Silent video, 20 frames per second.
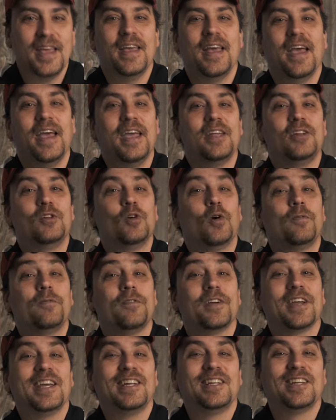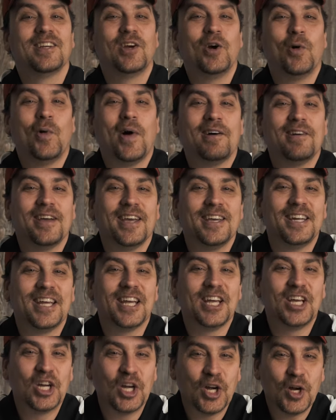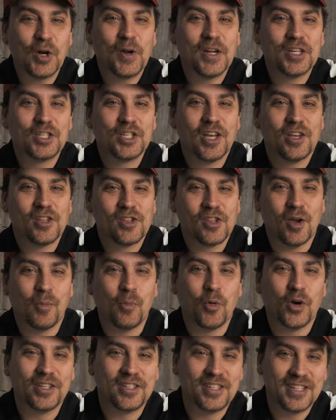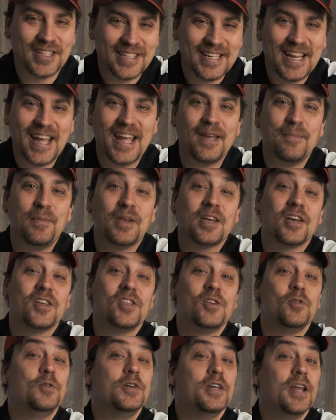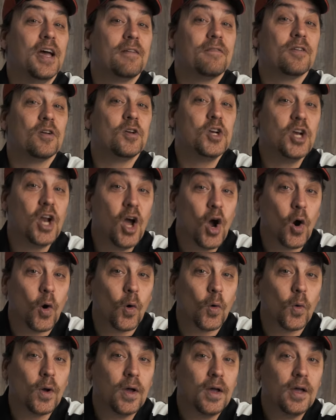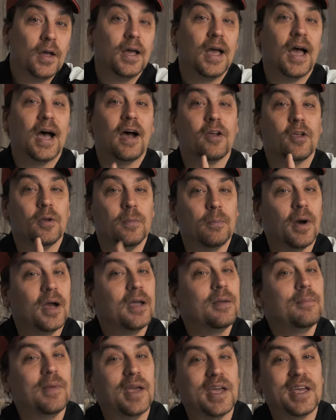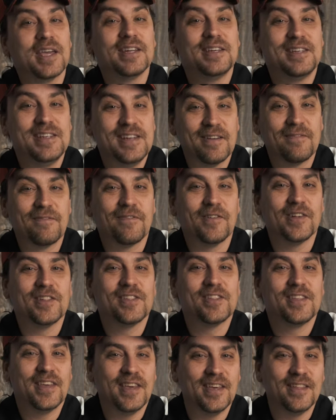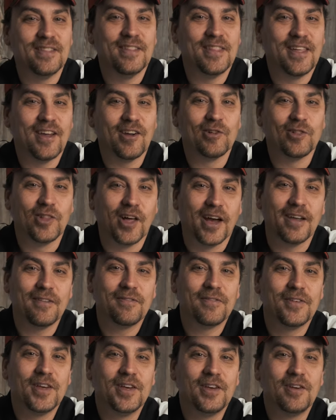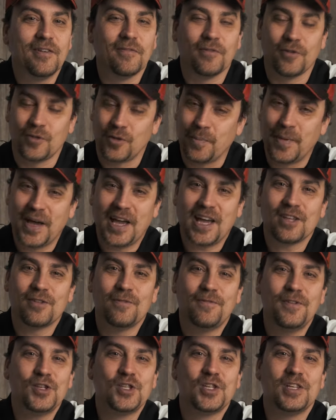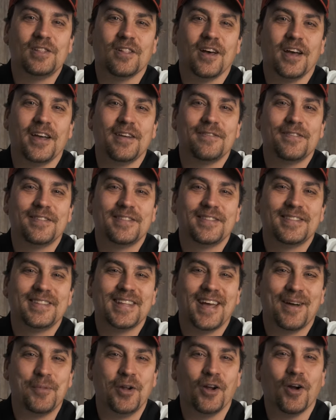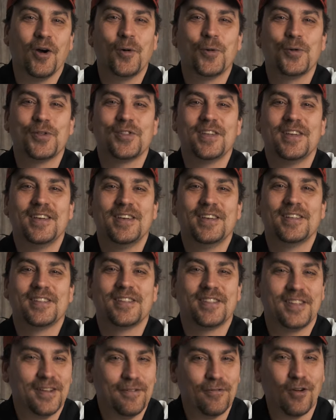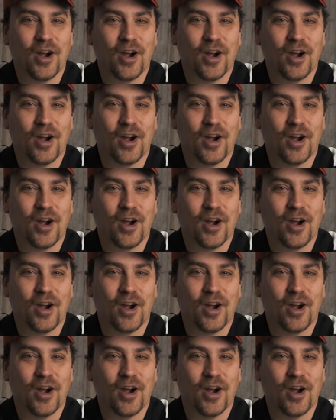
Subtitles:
Hey, don't forget to go out and encourage someone today, because you never know how you might make a difference in their life. For the Bass Fishing Life, I'm your host, Steve